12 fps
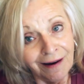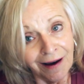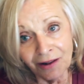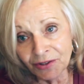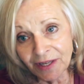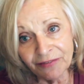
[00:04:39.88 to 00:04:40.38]

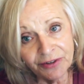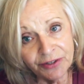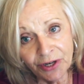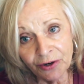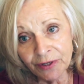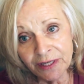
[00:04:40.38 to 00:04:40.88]
I'll never
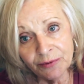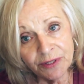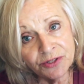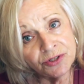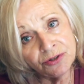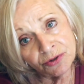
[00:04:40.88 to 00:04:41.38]
know. He
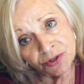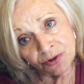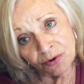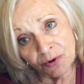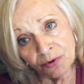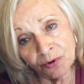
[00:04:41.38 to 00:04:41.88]
was
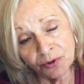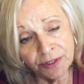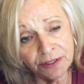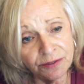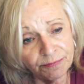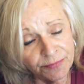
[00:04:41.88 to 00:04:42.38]
so old
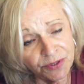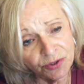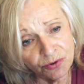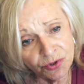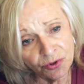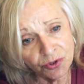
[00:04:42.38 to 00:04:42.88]
and
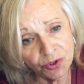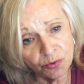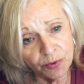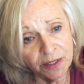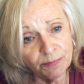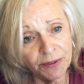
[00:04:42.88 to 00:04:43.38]
so
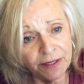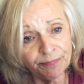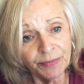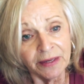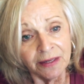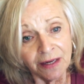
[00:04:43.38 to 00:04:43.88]
sweet. But
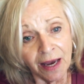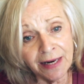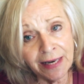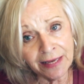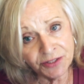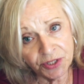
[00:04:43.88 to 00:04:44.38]
I
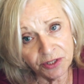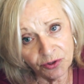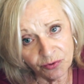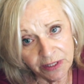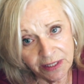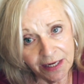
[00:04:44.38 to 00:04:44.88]
lasted
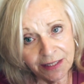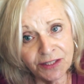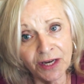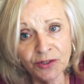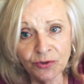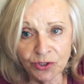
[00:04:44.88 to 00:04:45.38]
3 days.
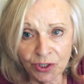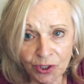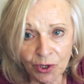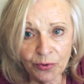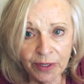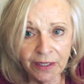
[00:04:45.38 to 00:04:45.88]
I used to
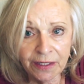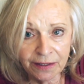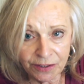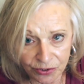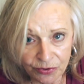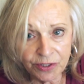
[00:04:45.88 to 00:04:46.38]
go
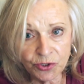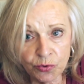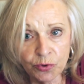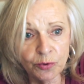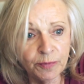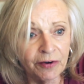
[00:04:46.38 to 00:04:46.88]
into this
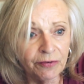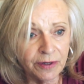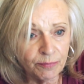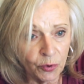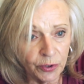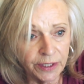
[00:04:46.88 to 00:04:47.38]
room every
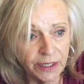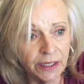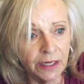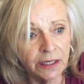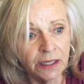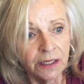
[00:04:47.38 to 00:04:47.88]
morning
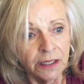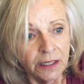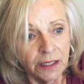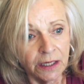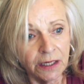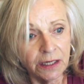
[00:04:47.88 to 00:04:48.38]
and,
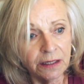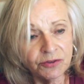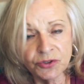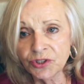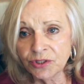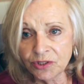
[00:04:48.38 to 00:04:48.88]

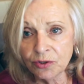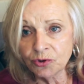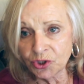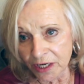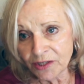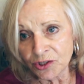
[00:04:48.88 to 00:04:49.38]

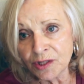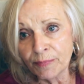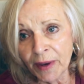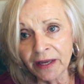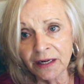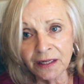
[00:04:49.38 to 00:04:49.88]
change the
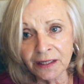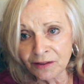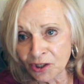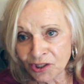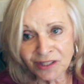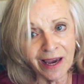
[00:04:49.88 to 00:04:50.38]
bedding and
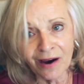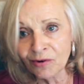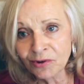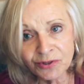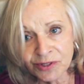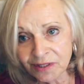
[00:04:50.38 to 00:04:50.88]
the
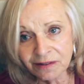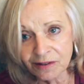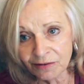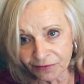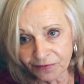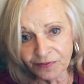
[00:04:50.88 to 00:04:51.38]
towels and
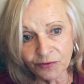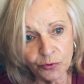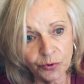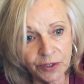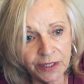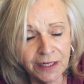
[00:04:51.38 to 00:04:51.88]
the
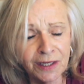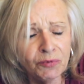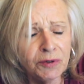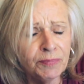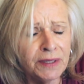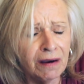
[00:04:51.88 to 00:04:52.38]
food, and he
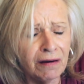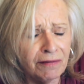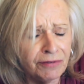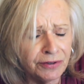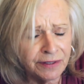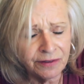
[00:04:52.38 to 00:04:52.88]
would be
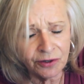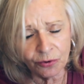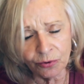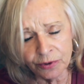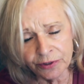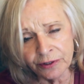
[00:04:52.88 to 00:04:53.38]
hovered in the
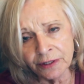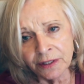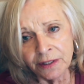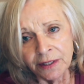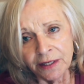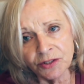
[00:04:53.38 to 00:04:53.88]
corner.
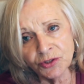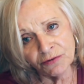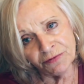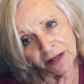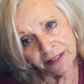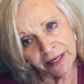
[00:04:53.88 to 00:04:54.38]
And so
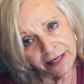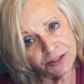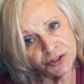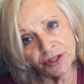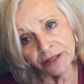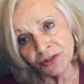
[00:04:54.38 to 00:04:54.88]
finally I
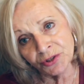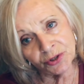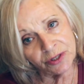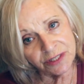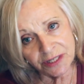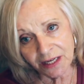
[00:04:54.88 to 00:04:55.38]
just
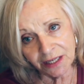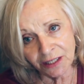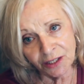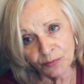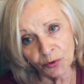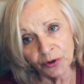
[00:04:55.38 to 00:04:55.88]
couldn't take it
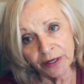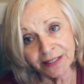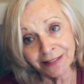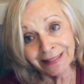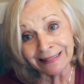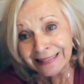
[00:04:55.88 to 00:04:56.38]
anymore, and I
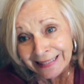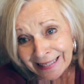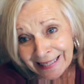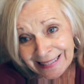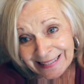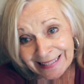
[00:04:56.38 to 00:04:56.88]
said,
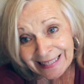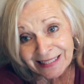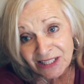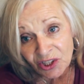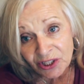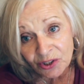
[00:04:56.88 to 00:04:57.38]
can I take
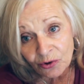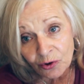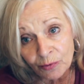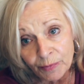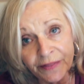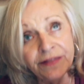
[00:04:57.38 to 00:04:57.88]
Dylan
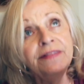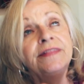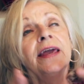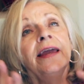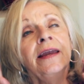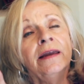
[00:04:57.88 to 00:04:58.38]
home? And
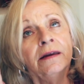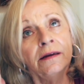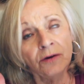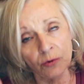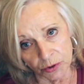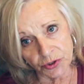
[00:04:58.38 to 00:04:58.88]
they
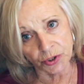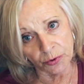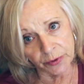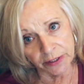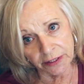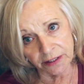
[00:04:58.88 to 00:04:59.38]
were so
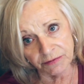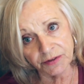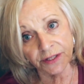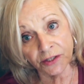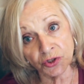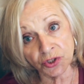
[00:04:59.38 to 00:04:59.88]
relieved
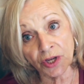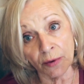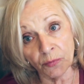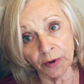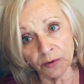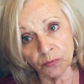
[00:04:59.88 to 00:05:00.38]
that
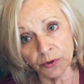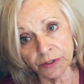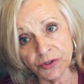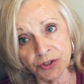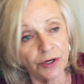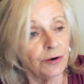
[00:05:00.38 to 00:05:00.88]
someone
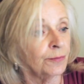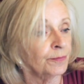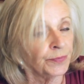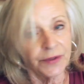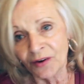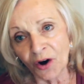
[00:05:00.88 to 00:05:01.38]
would. So
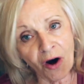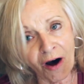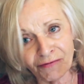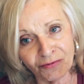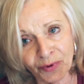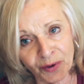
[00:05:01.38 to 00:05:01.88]

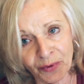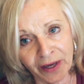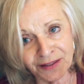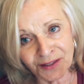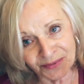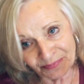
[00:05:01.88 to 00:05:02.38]
off we
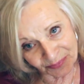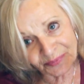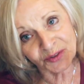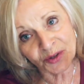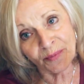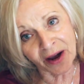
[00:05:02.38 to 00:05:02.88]
went
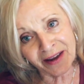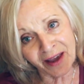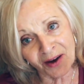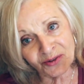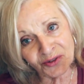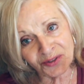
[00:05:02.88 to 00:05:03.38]
to my
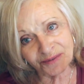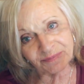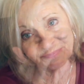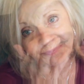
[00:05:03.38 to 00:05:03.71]
house.